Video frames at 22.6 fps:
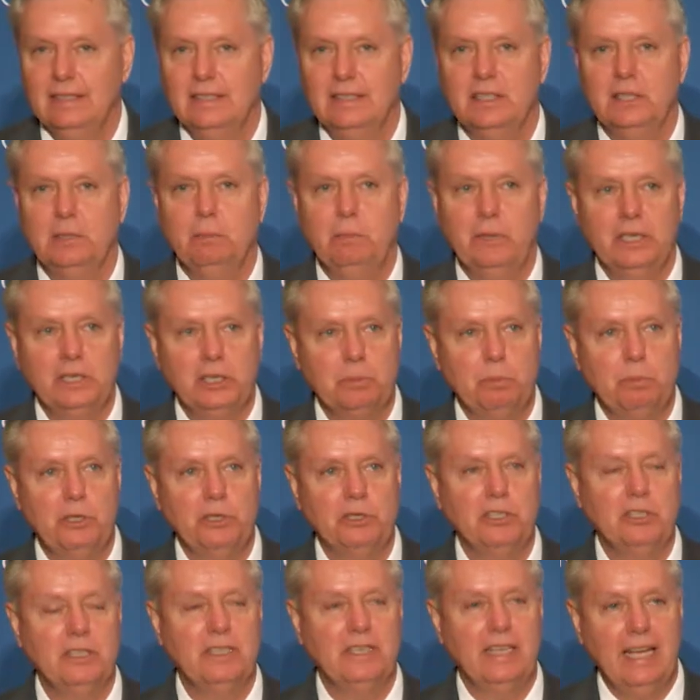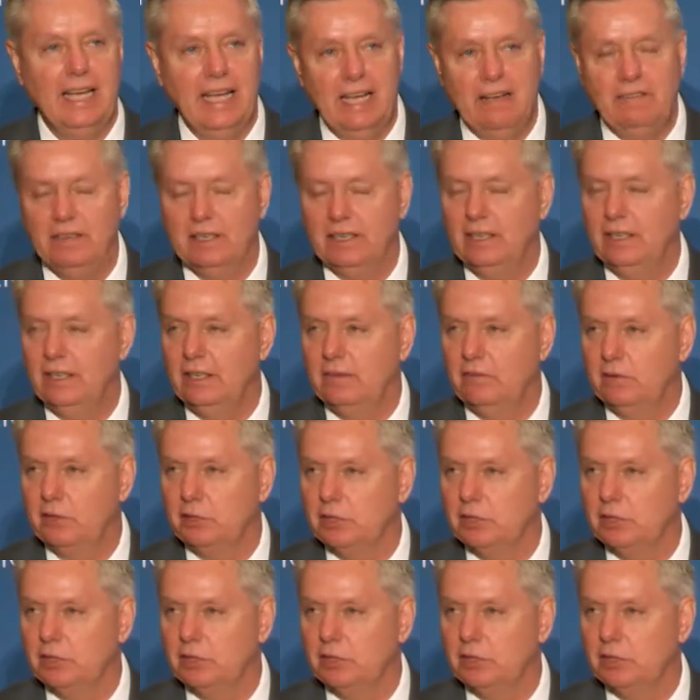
The best person to advocate for